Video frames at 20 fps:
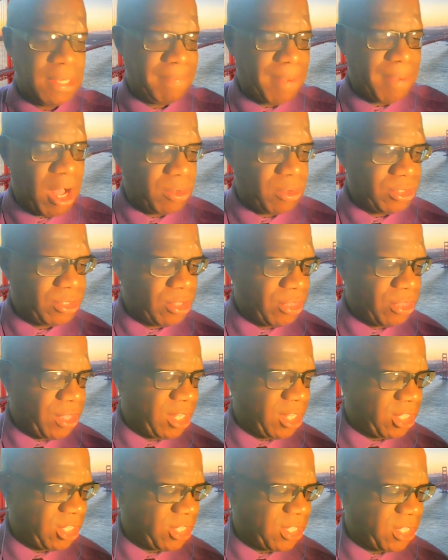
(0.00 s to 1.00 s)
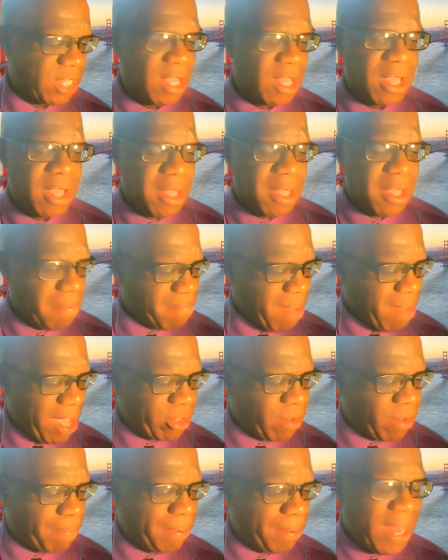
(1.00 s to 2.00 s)
about this
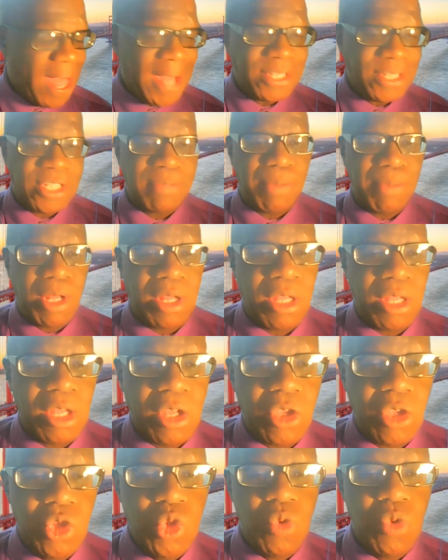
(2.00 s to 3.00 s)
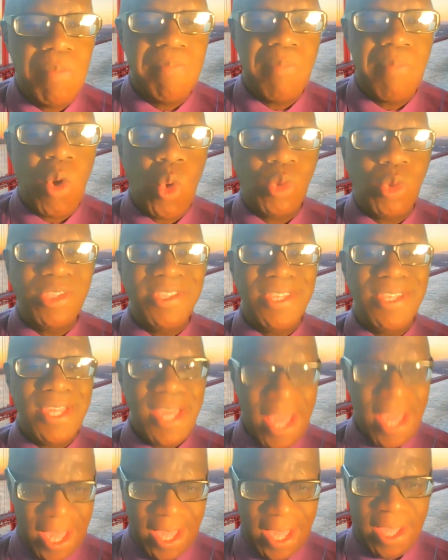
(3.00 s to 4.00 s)
Mycoplasma
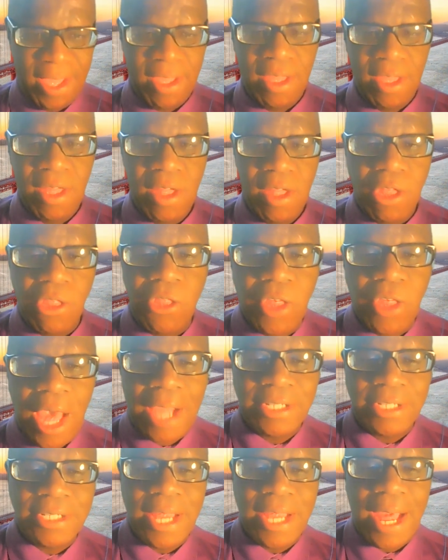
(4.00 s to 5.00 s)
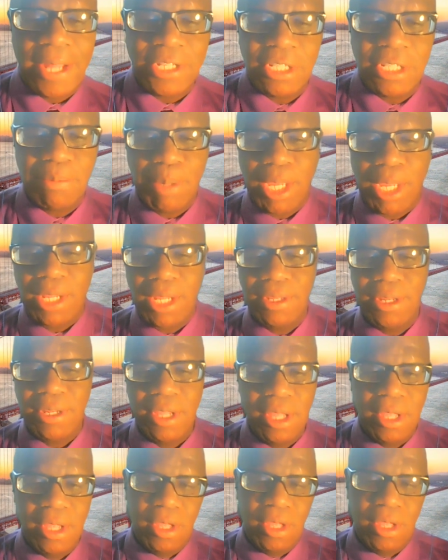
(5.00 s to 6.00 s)
pneumoniae that has been
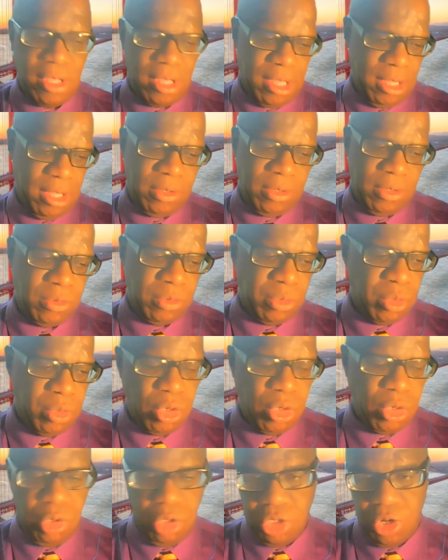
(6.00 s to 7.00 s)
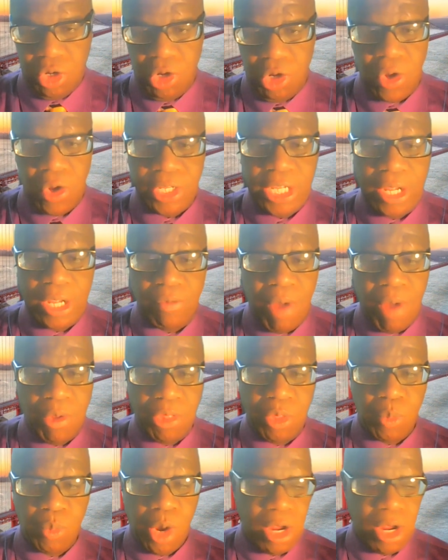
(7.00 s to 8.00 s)
lurking
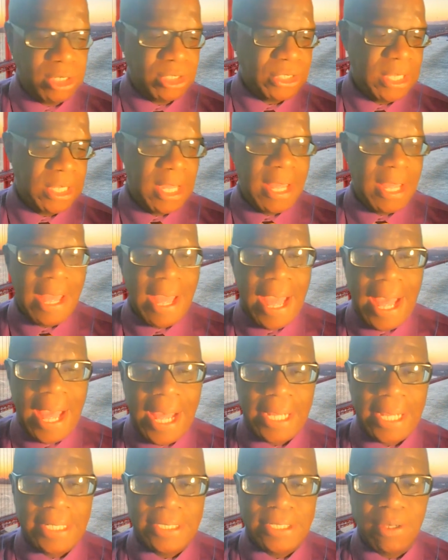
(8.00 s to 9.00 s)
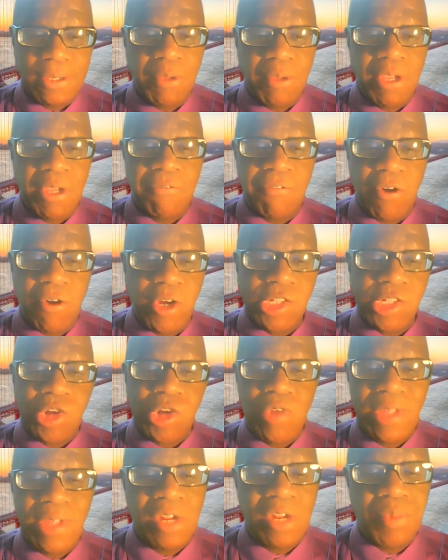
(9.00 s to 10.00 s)
around the world. And we first
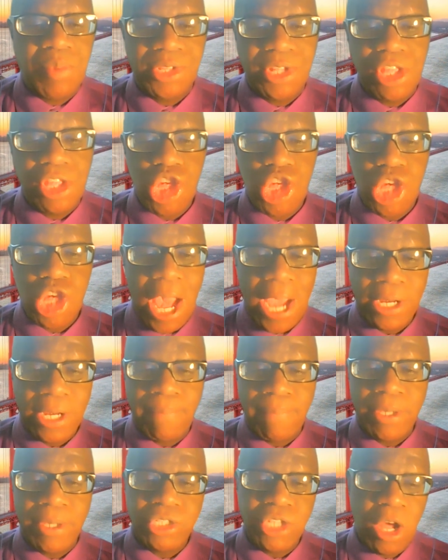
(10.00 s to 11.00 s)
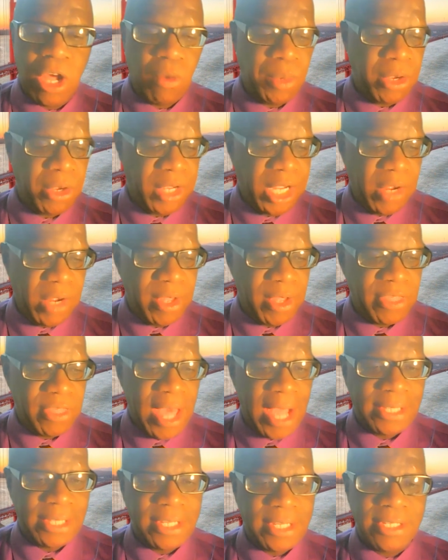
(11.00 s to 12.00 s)
heard that it was in China, but now we're hearing
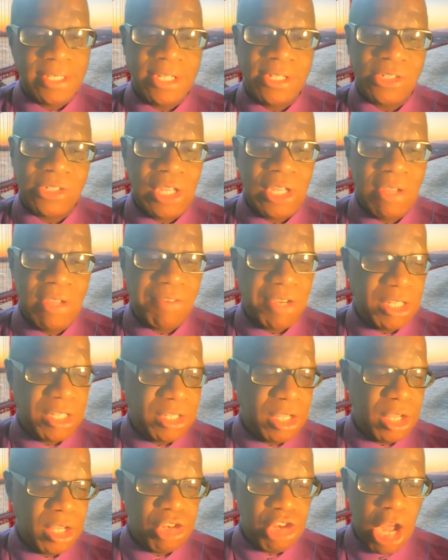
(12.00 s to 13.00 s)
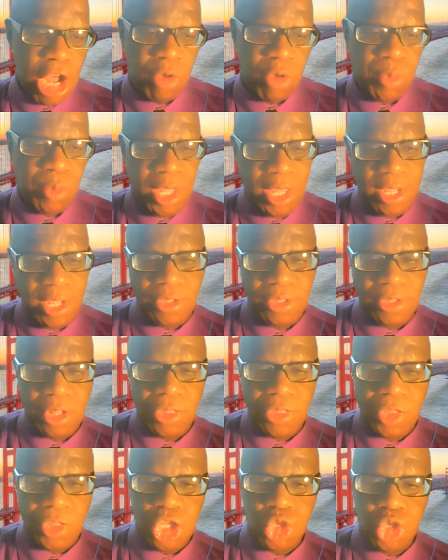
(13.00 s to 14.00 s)
that it is even now in
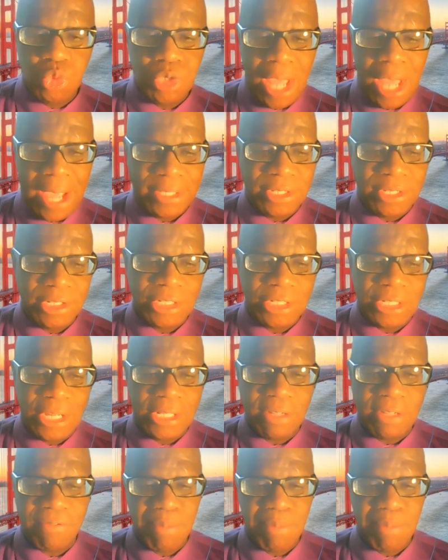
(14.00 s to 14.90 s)
the United States of